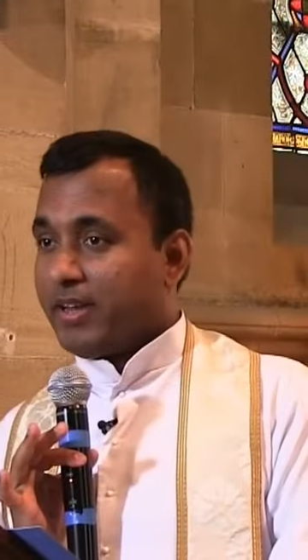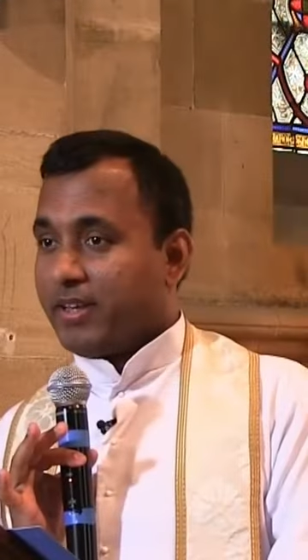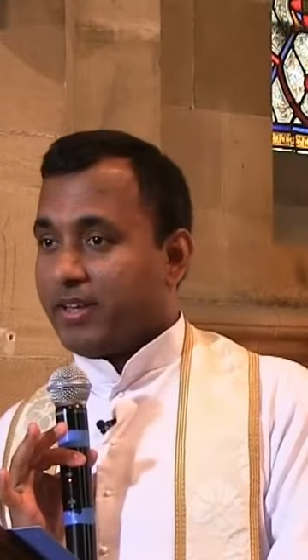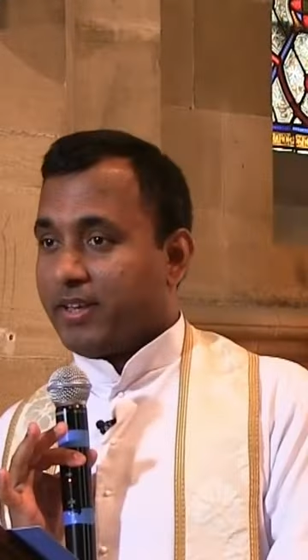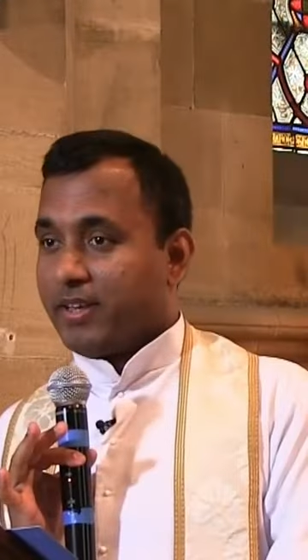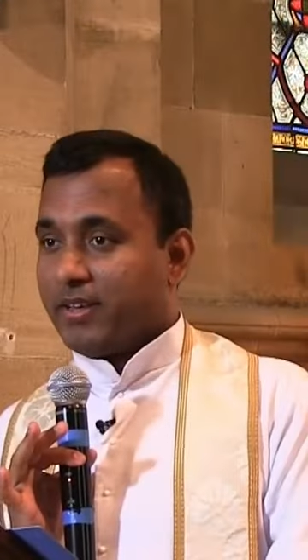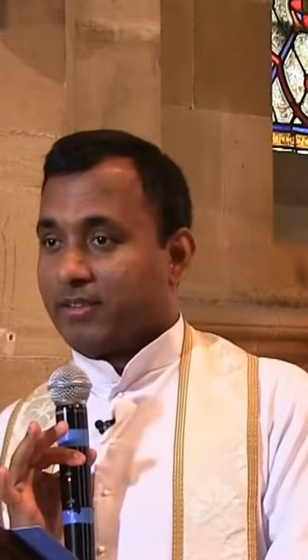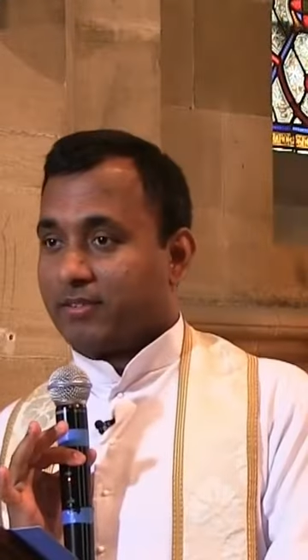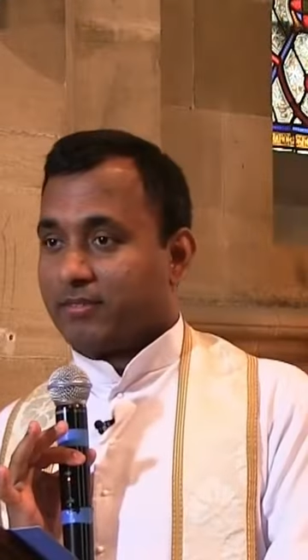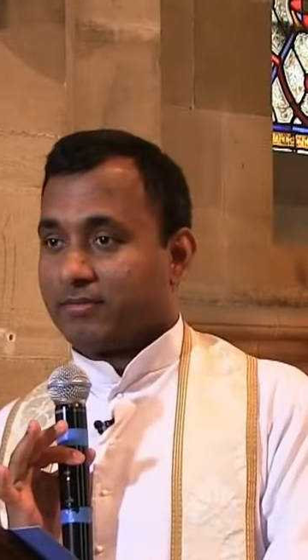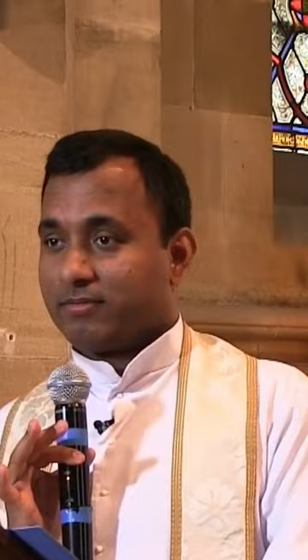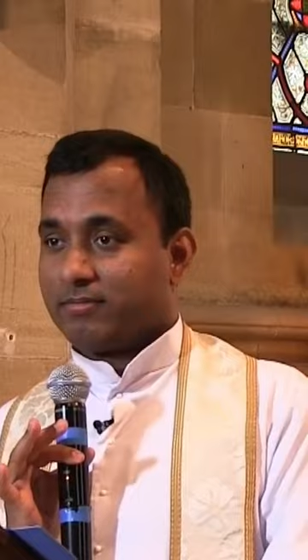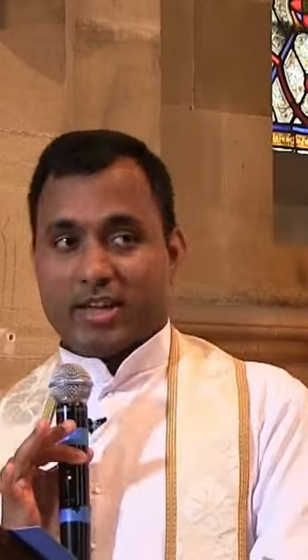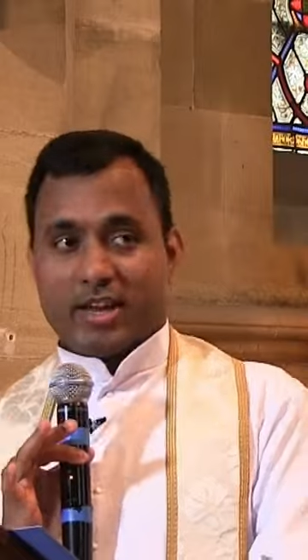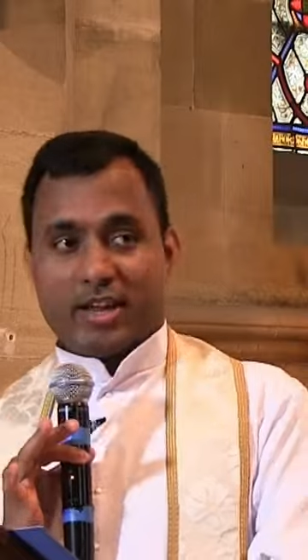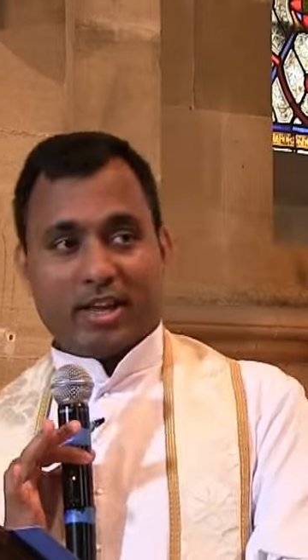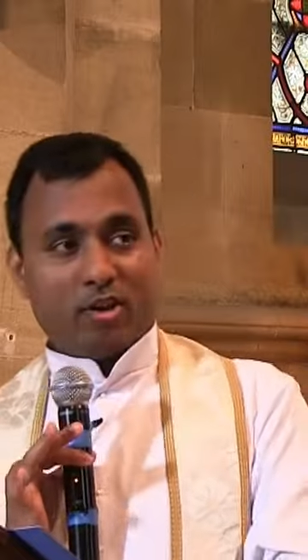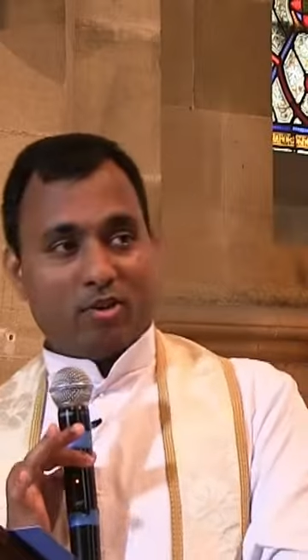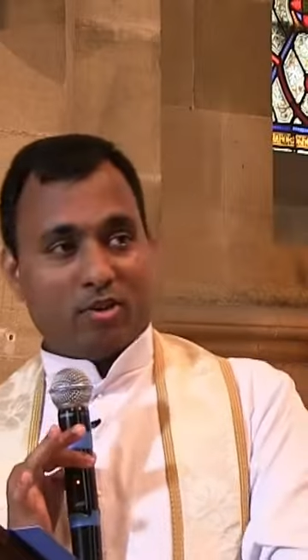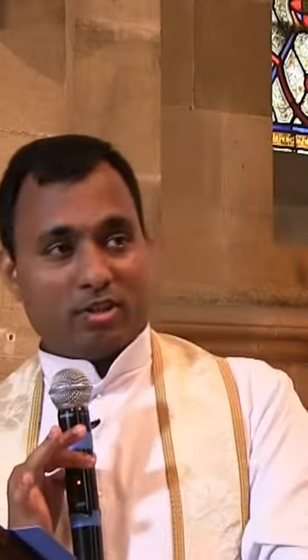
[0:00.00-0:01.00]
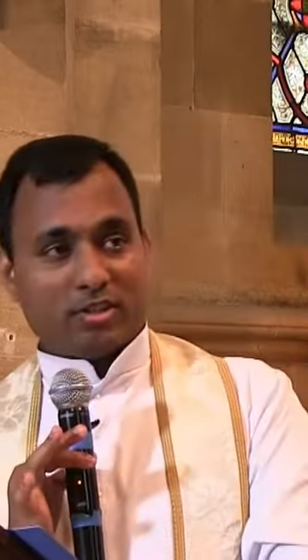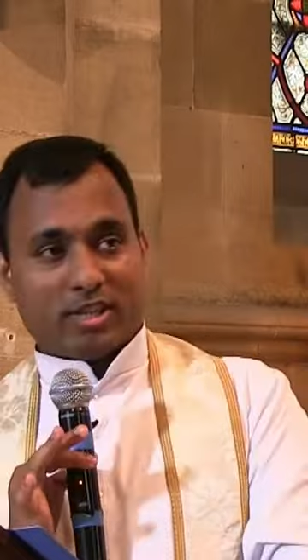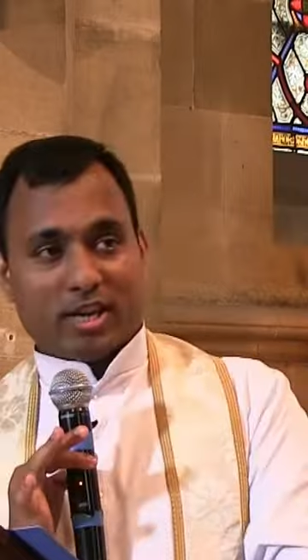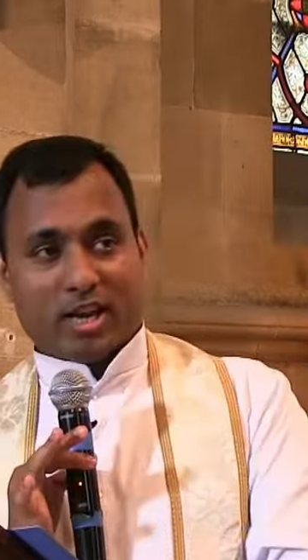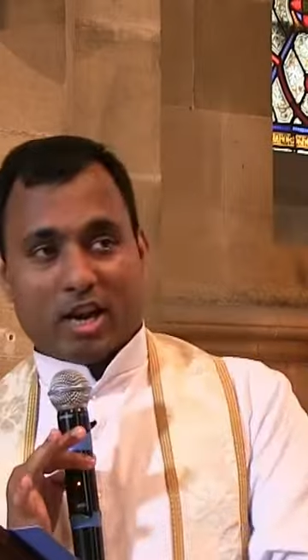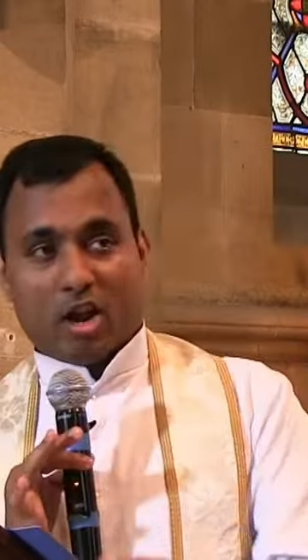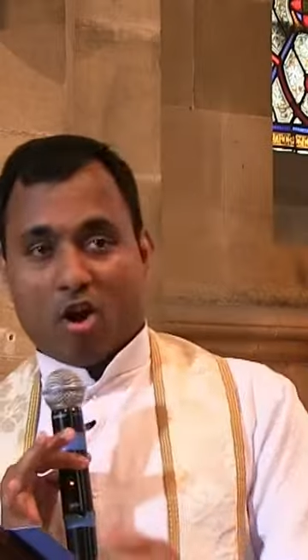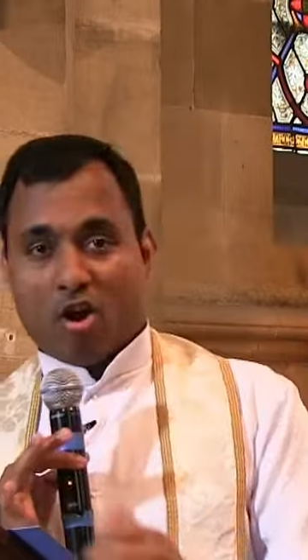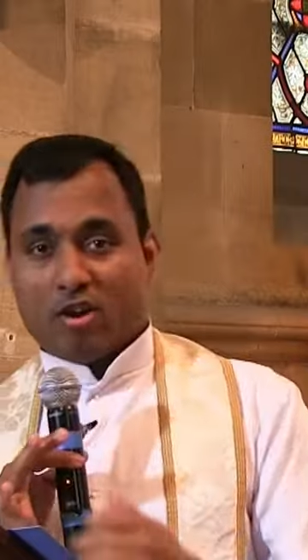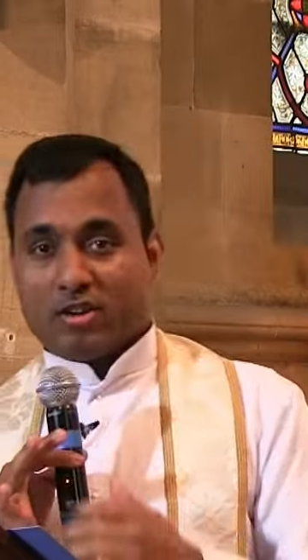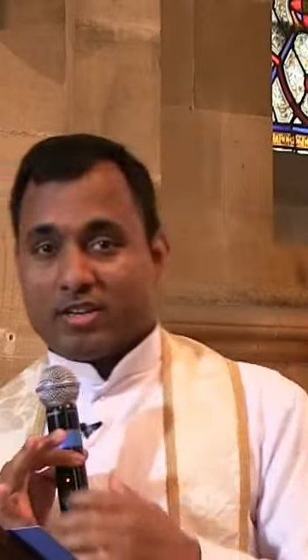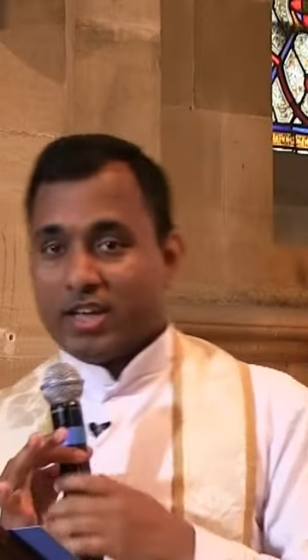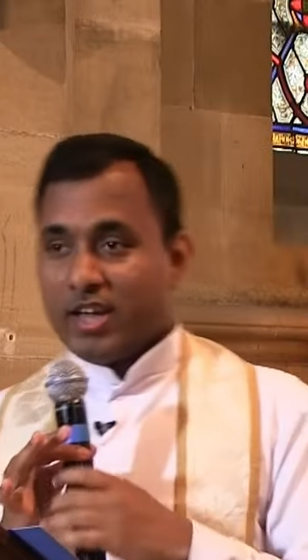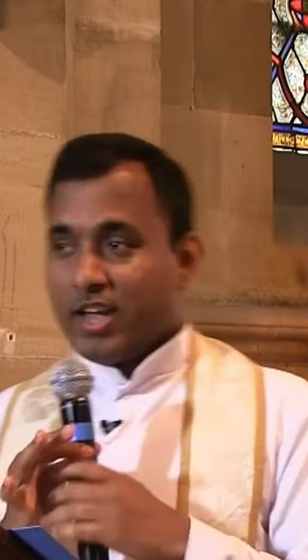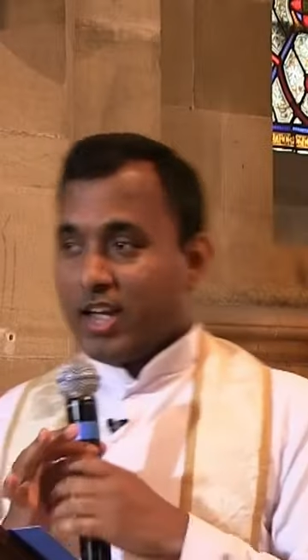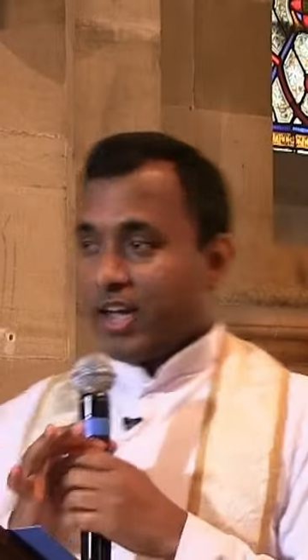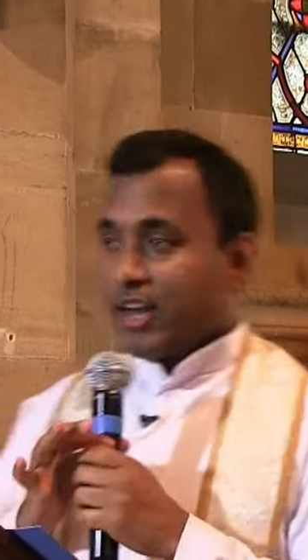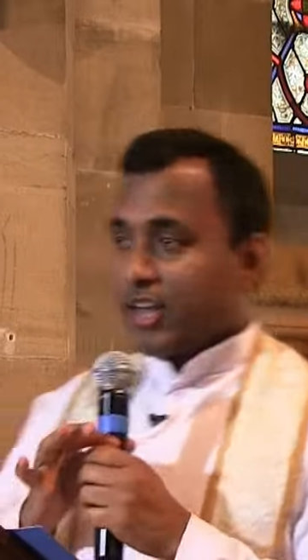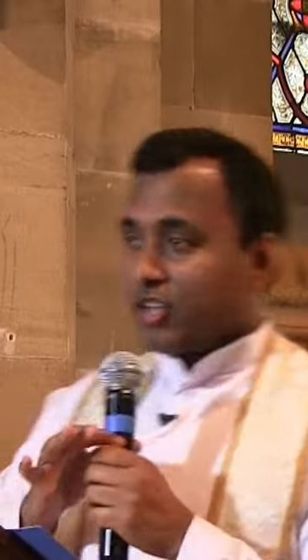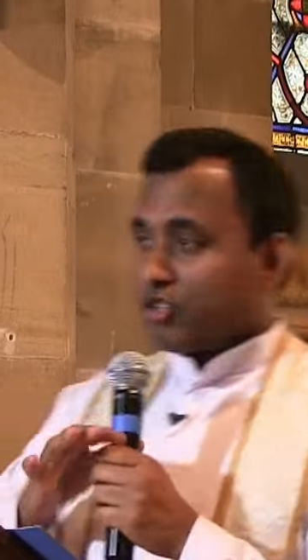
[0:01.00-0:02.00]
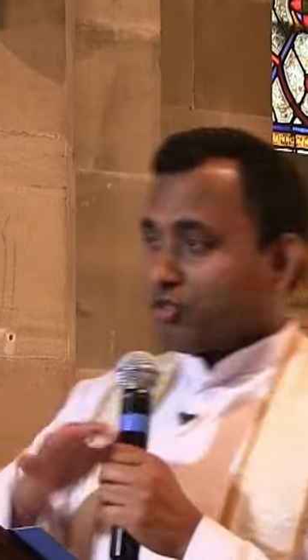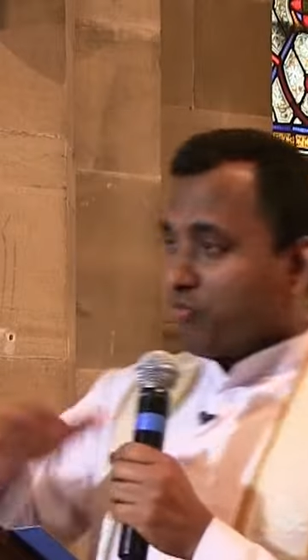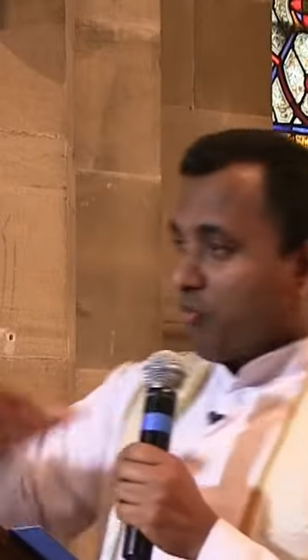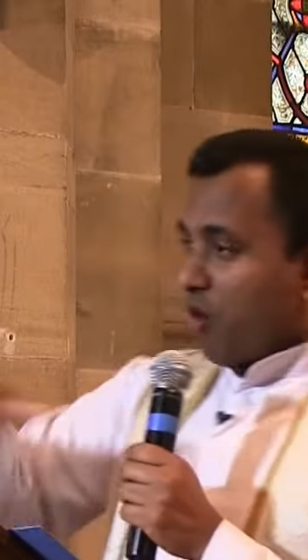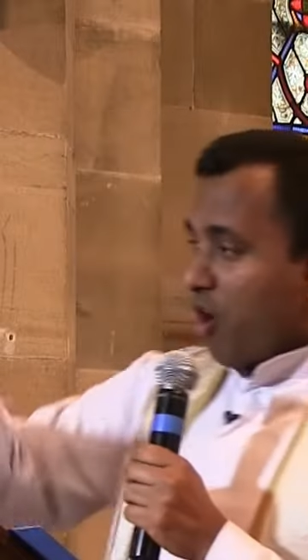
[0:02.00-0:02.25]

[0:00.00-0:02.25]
Mary here?" Then he looked around. In a